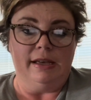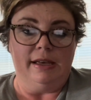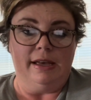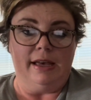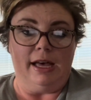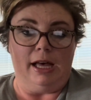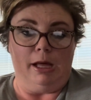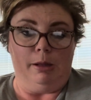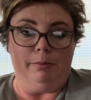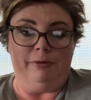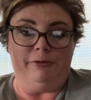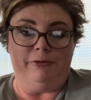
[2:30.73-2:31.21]

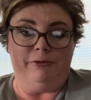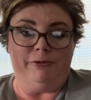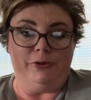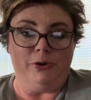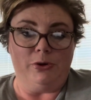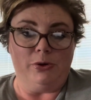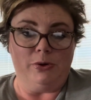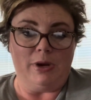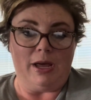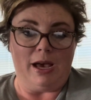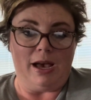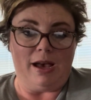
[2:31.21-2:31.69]
help
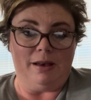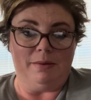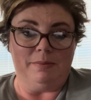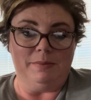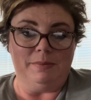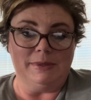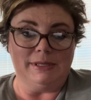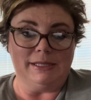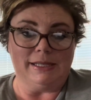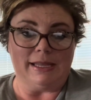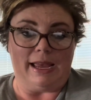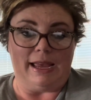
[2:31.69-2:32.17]
food
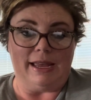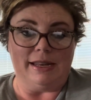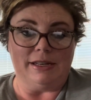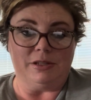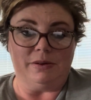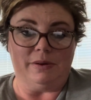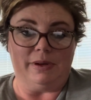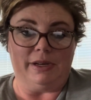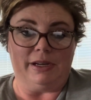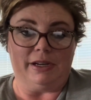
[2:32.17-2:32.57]
hubs, and to